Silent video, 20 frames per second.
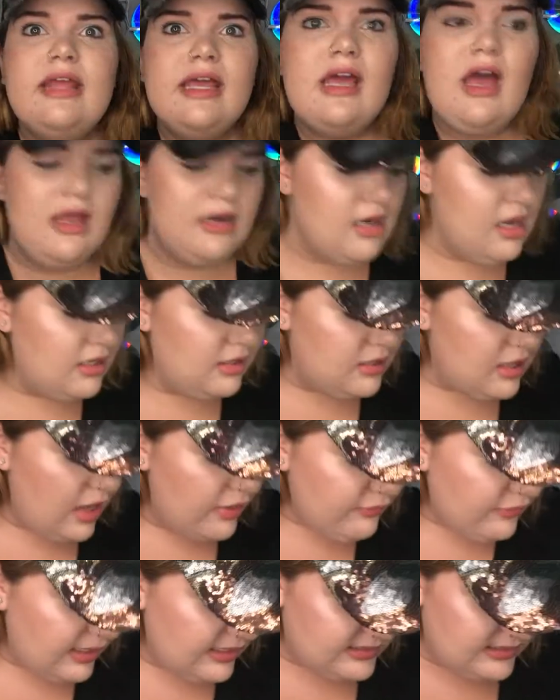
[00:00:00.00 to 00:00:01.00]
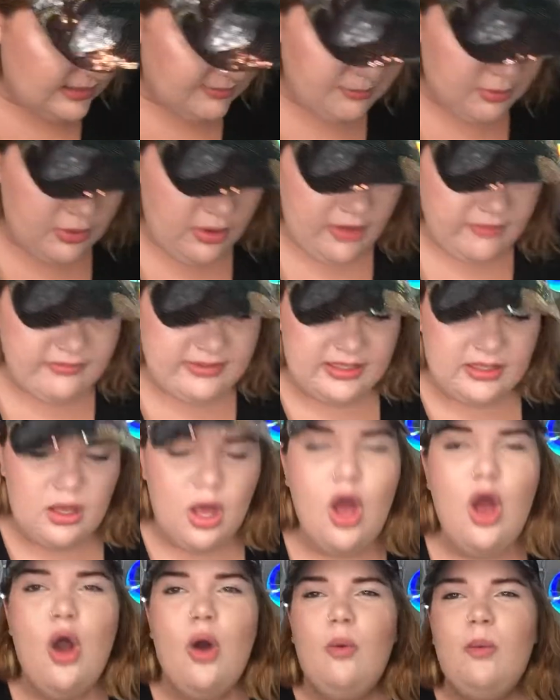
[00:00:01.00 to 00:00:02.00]
like an, another example of like
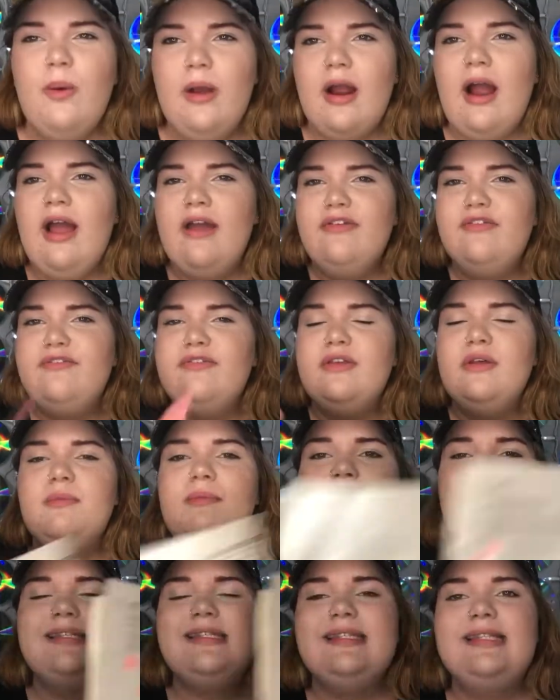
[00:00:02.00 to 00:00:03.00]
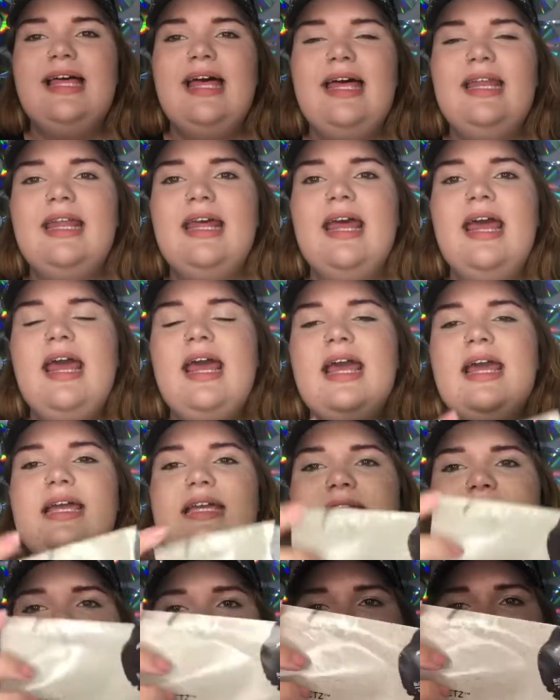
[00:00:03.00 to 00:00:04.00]
where I feel misled
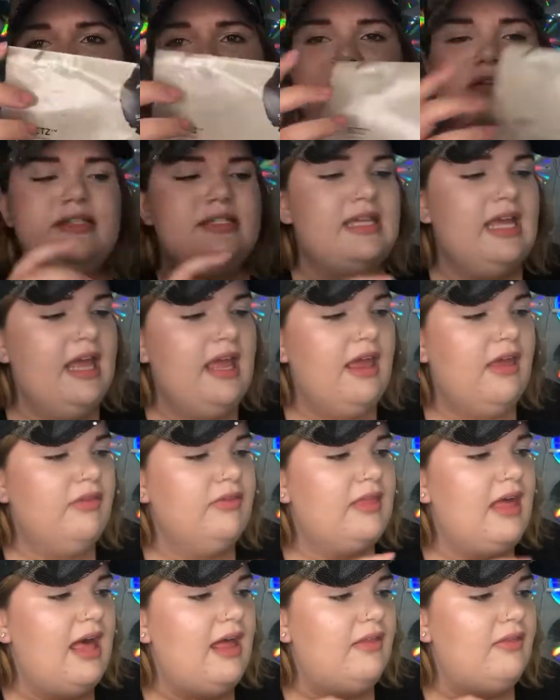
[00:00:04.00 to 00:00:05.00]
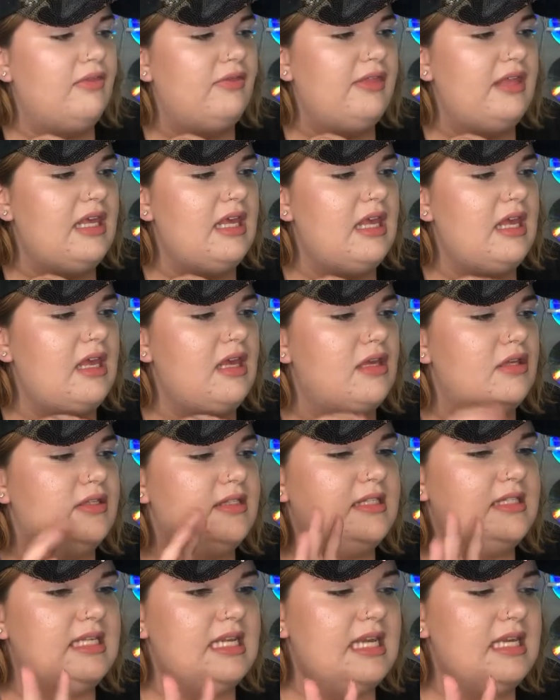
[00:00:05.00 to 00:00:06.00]
is that they're saying that the
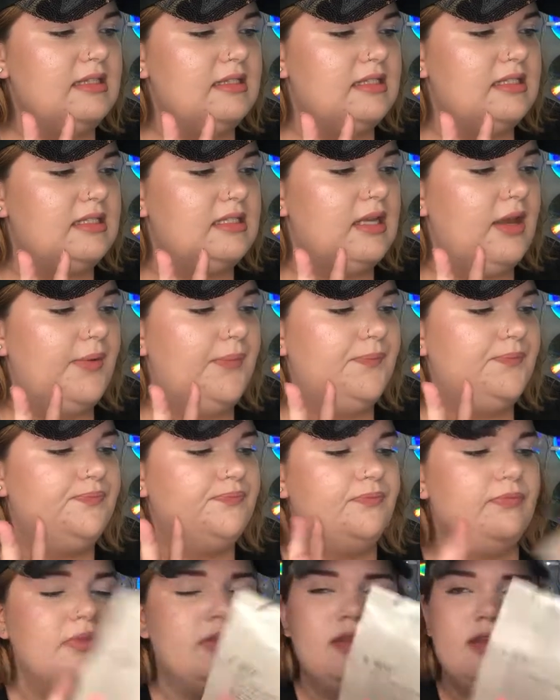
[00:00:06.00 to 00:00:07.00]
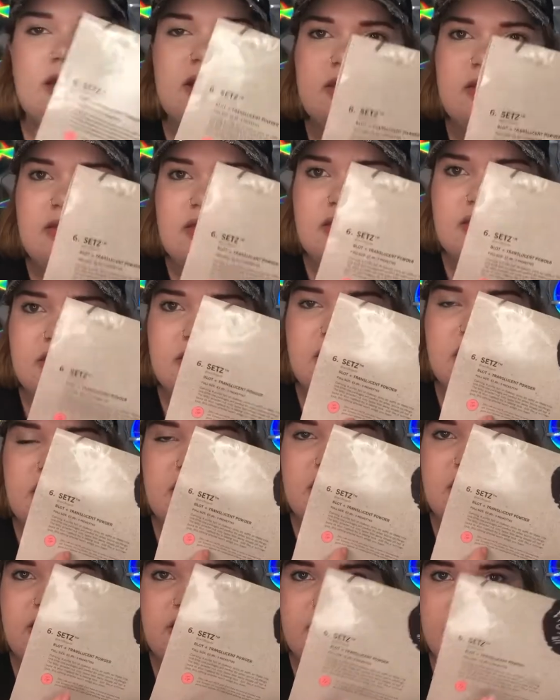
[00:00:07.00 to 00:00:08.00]
seats, the
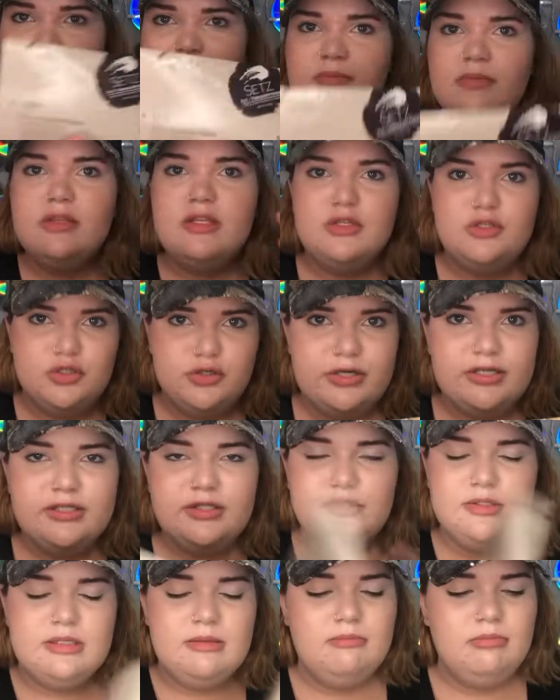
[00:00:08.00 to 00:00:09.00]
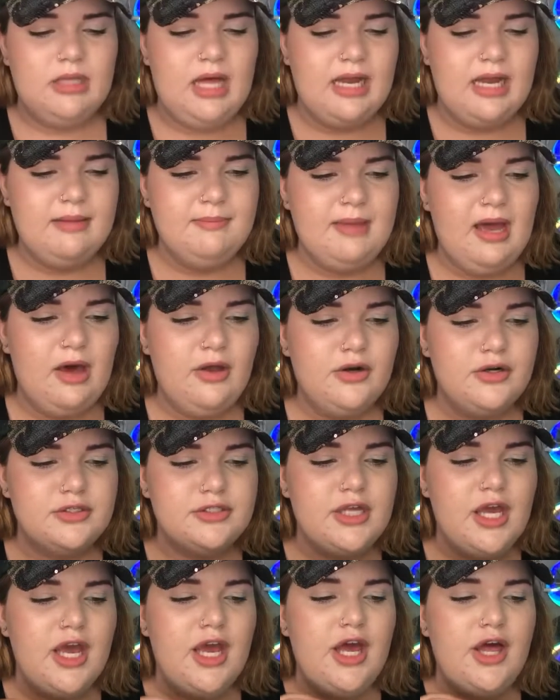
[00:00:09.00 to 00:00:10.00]
the translucent blotting powders,
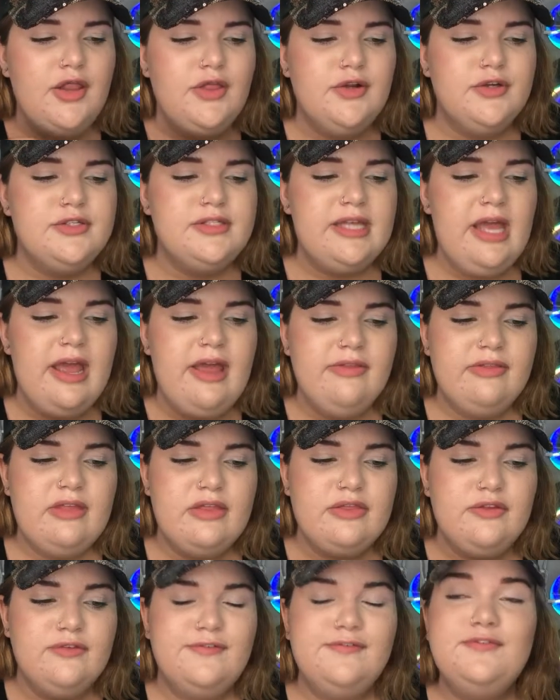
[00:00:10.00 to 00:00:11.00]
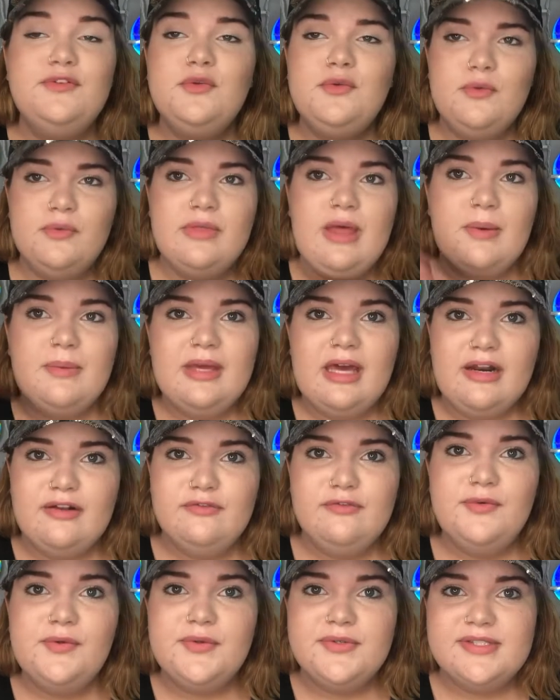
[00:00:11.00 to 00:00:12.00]
they're saying that the full, that we got a
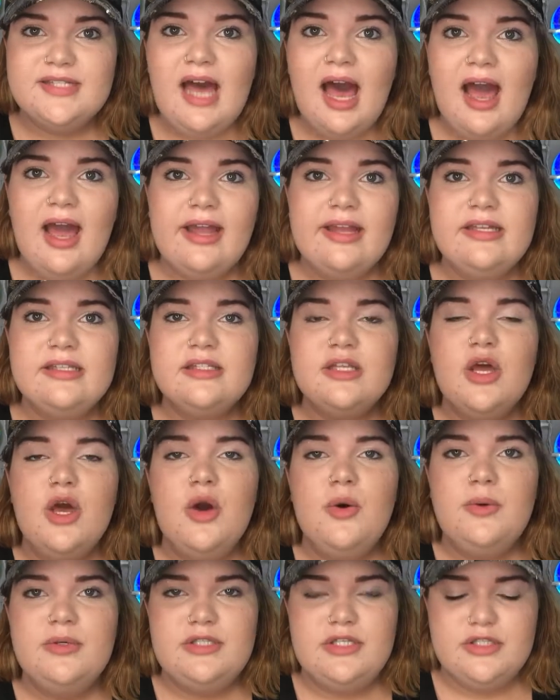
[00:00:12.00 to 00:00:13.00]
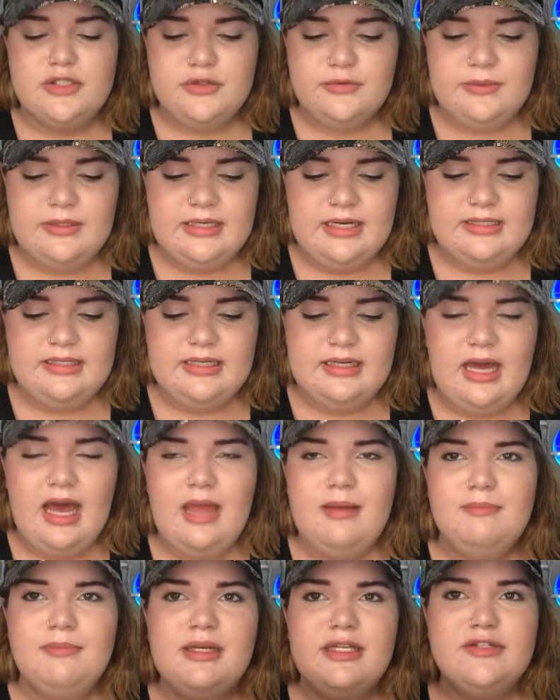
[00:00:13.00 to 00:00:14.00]
full size, which is three
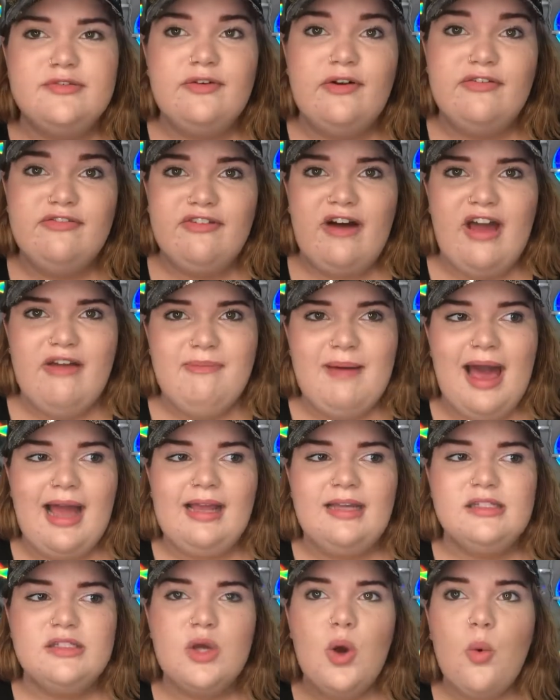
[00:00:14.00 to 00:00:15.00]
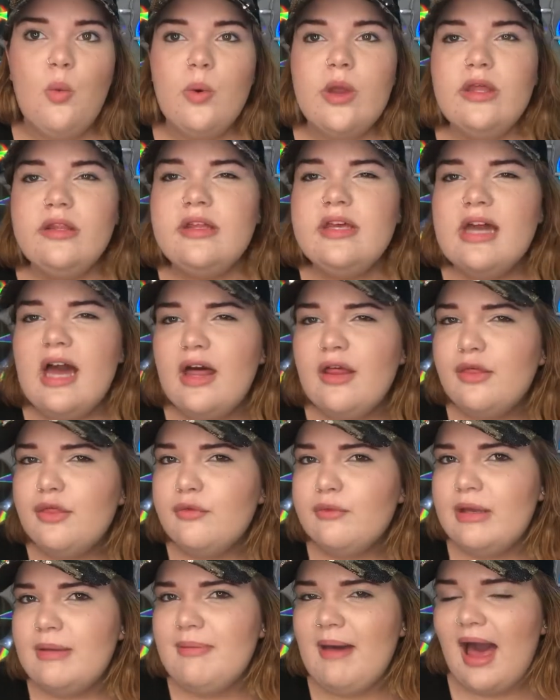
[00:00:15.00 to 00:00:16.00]
ninety-nine, but it's for five packets. We only got
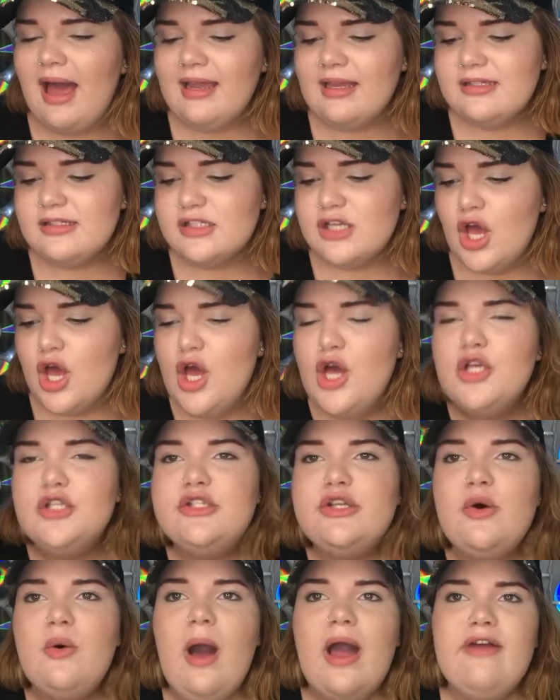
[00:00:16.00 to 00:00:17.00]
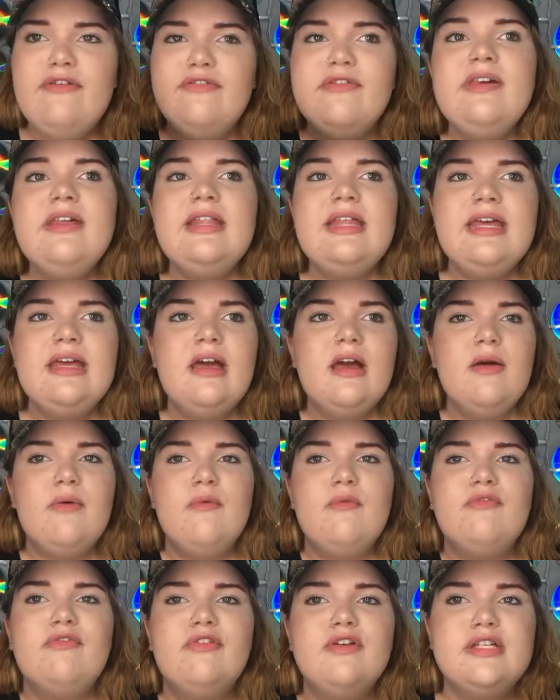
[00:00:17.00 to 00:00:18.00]
three packets. So I feel like
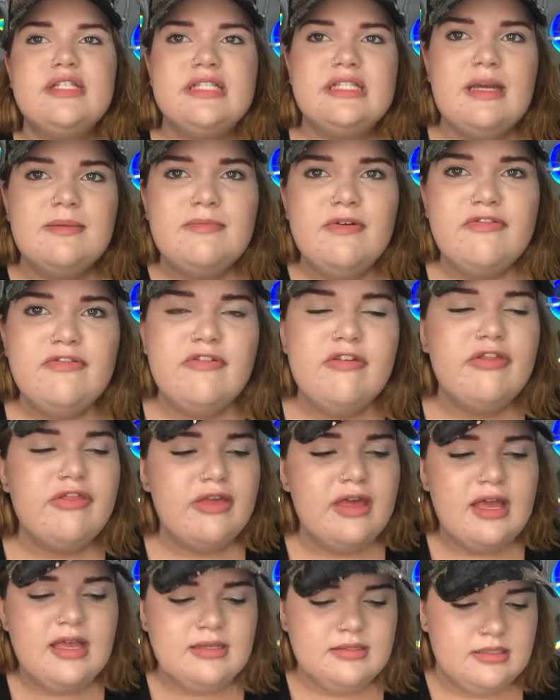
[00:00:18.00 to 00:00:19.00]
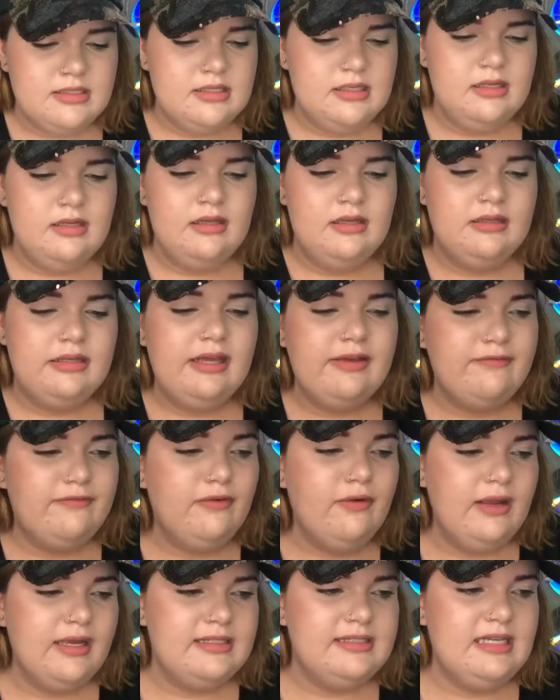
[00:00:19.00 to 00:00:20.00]
for some of the things, like
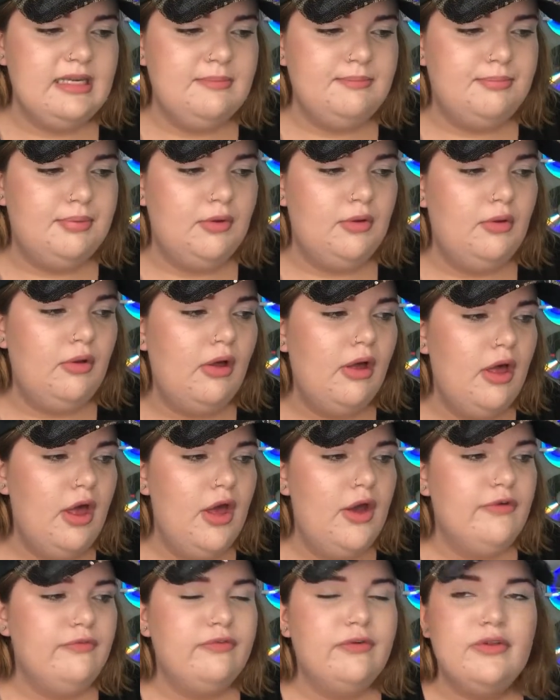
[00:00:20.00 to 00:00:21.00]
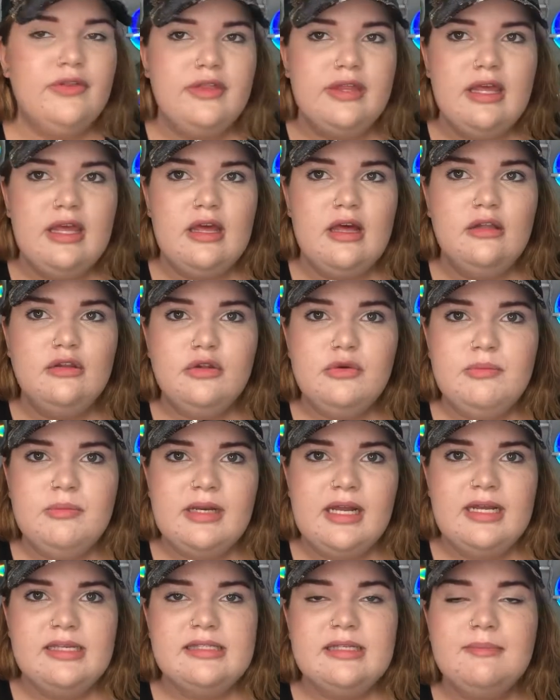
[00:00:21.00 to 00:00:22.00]
for example, for the
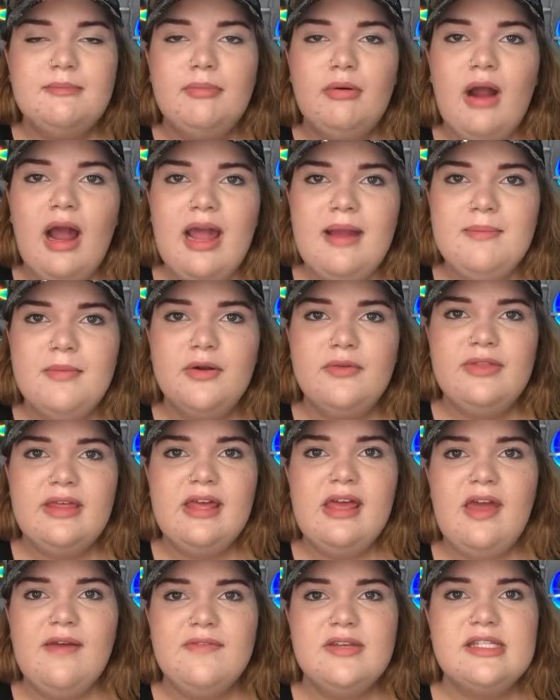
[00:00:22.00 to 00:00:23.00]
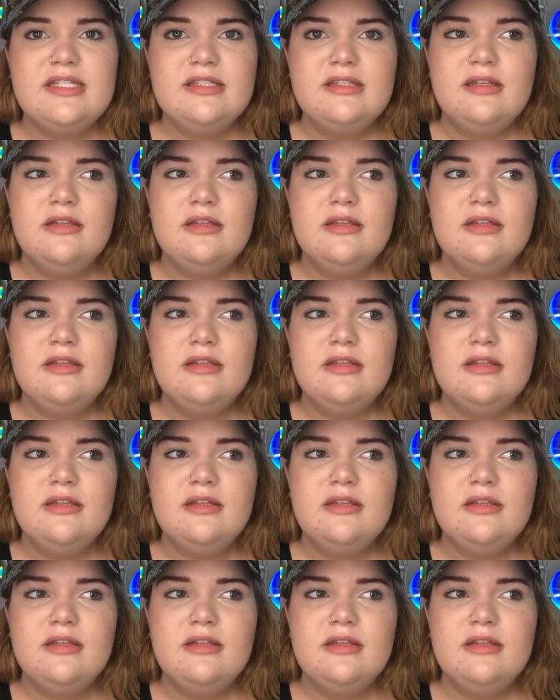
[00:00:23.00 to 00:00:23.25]
illuminizing primer, they gave us